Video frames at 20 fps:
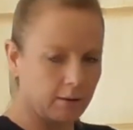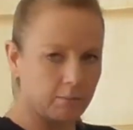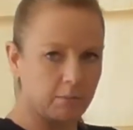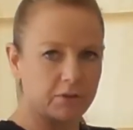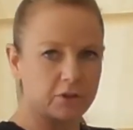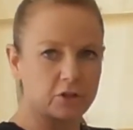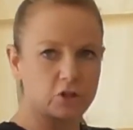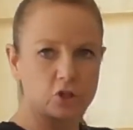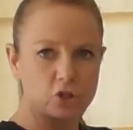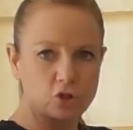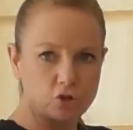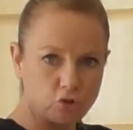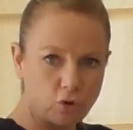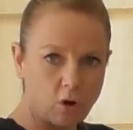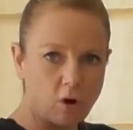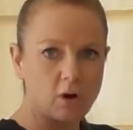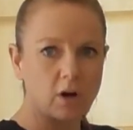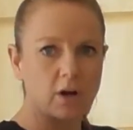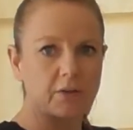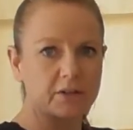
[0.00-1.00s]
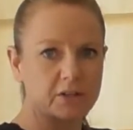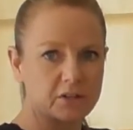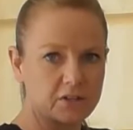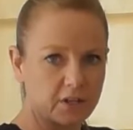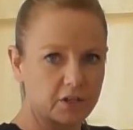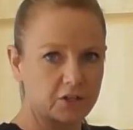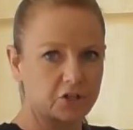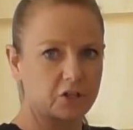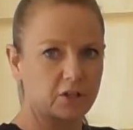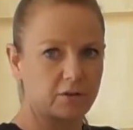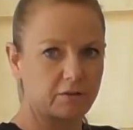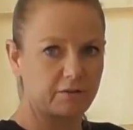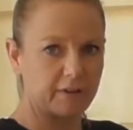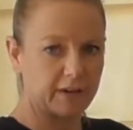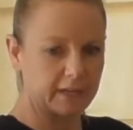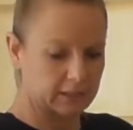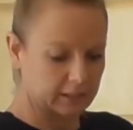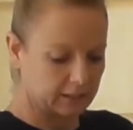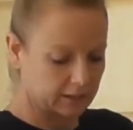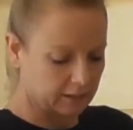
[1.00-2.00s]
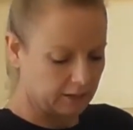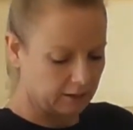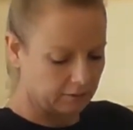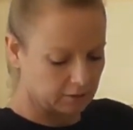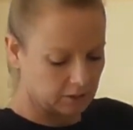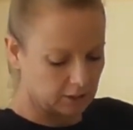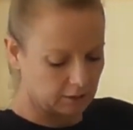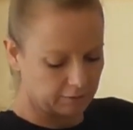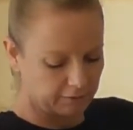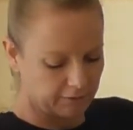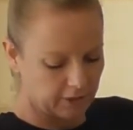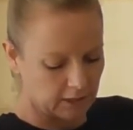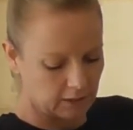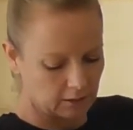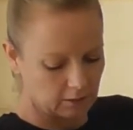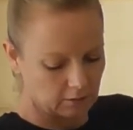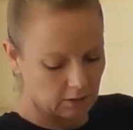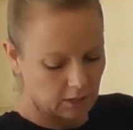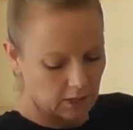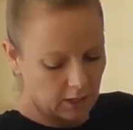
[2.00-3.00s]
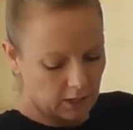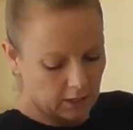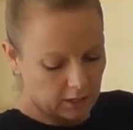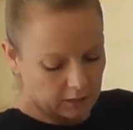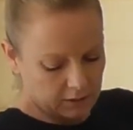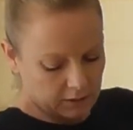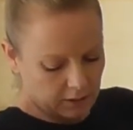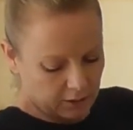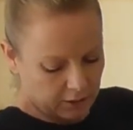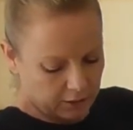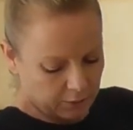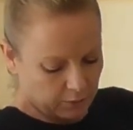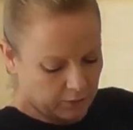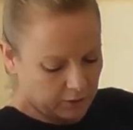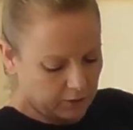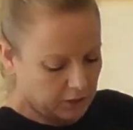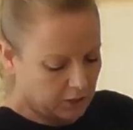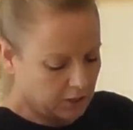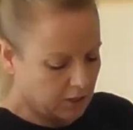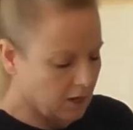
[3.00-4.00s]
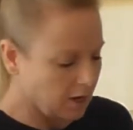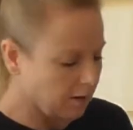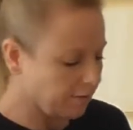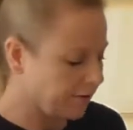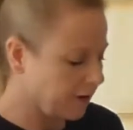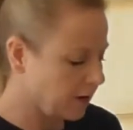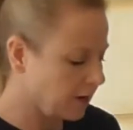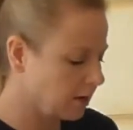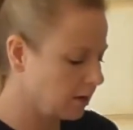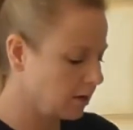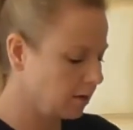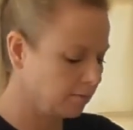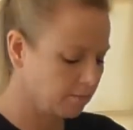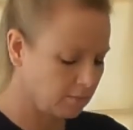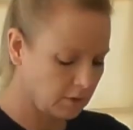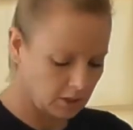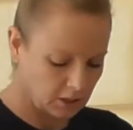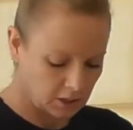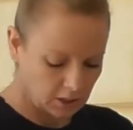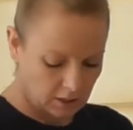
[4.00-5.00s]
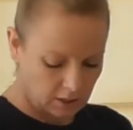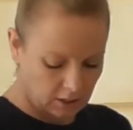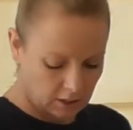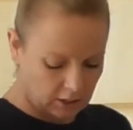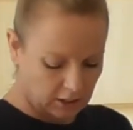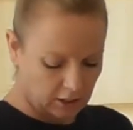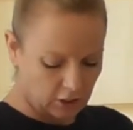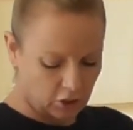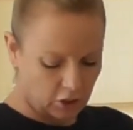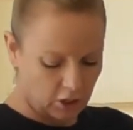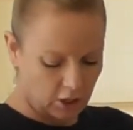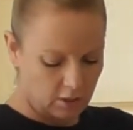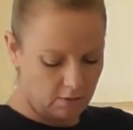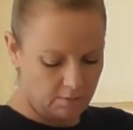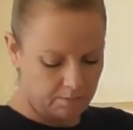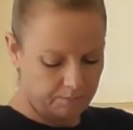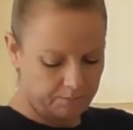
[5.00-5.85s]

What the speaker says: the stronger the suction effect is going to feel. So you want to cover most of the tissue.